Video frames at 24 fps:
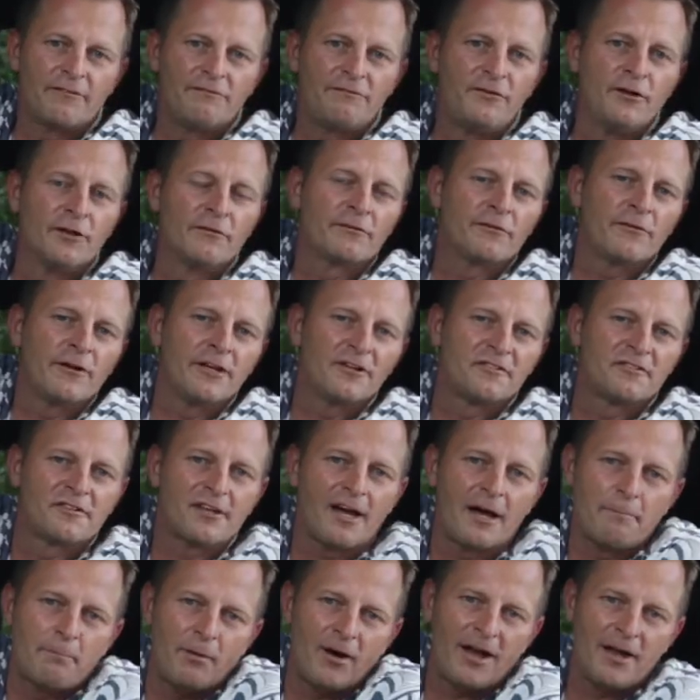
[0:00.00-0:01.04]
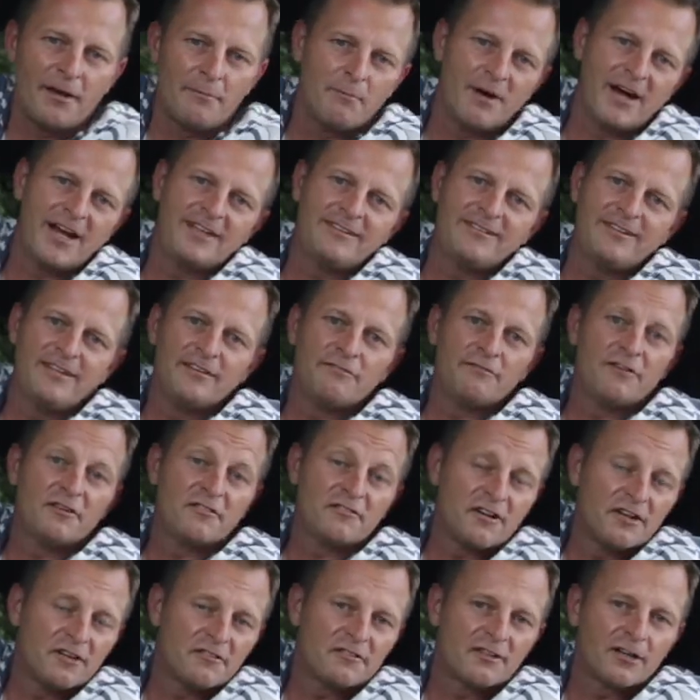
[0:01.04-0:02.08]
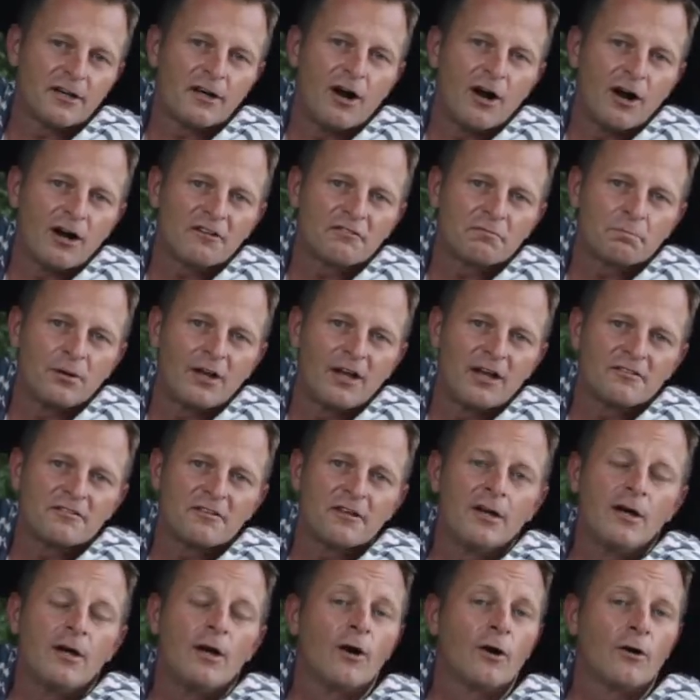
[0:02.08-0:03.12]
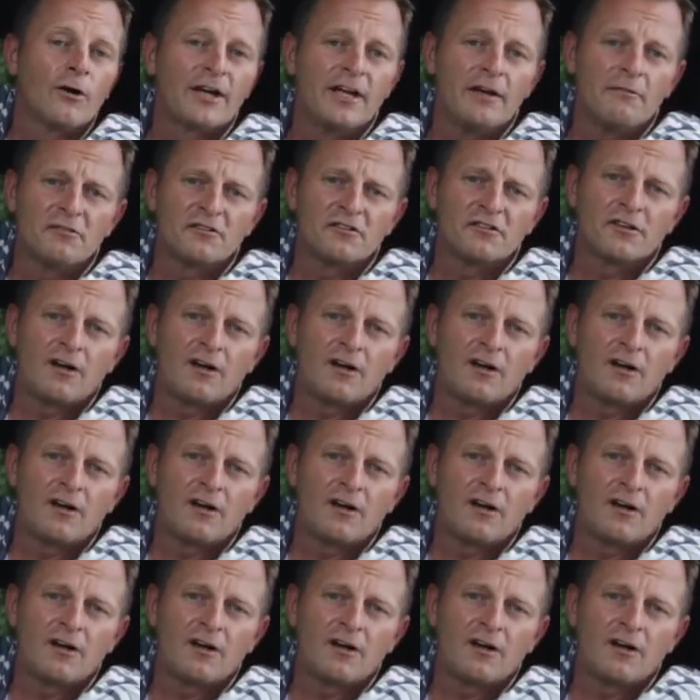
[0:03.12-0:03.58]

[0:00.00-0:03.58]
feel free to stop by in Maite and visit us at Cars Plus or give us a